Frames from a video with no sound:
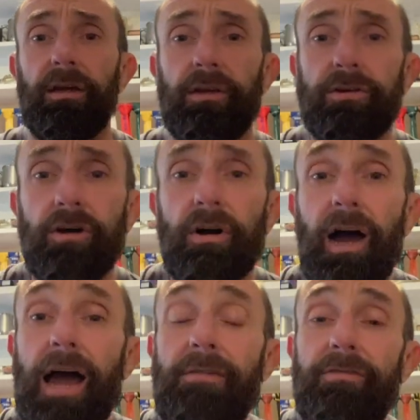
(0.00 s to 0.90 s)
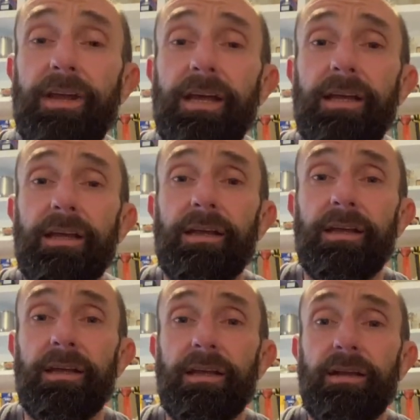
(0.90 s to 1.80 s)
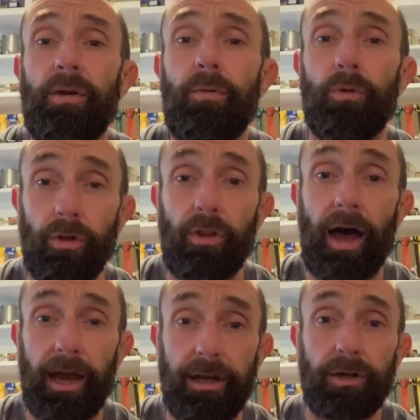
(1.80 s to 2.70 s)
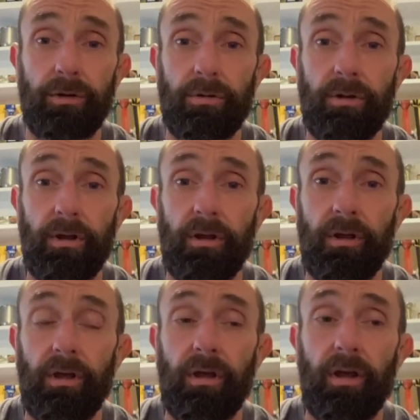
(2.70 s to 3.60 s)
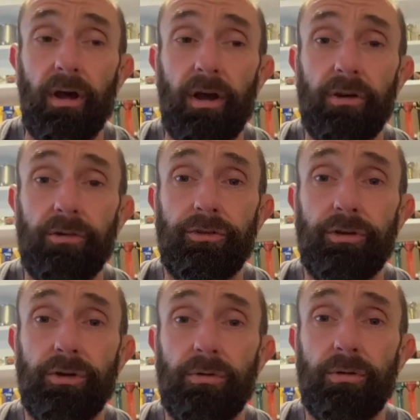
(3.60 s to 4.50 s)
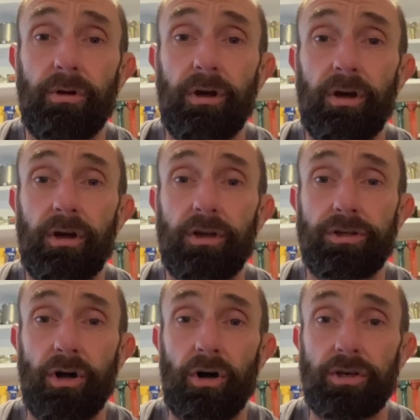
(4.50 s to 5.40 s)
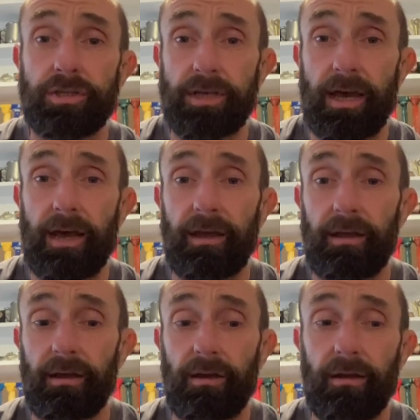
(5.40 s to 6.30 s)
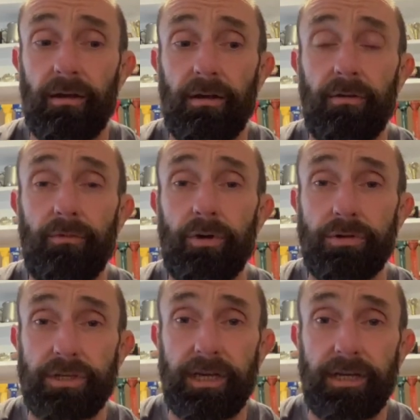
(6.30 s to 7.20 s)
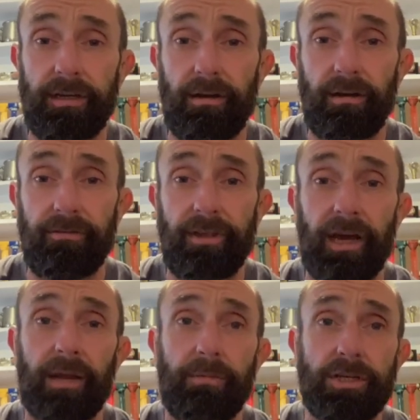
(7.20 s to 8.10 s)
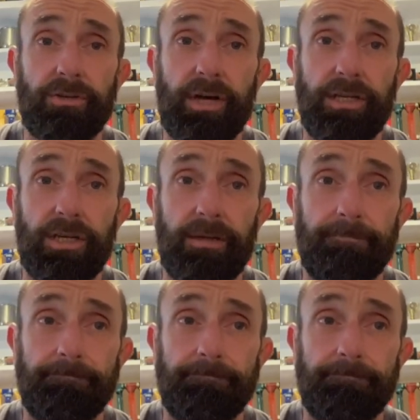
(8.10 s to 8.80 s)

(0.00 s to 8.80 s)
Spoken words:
So every run that I do, I always do a short set routine of dynamic stretching.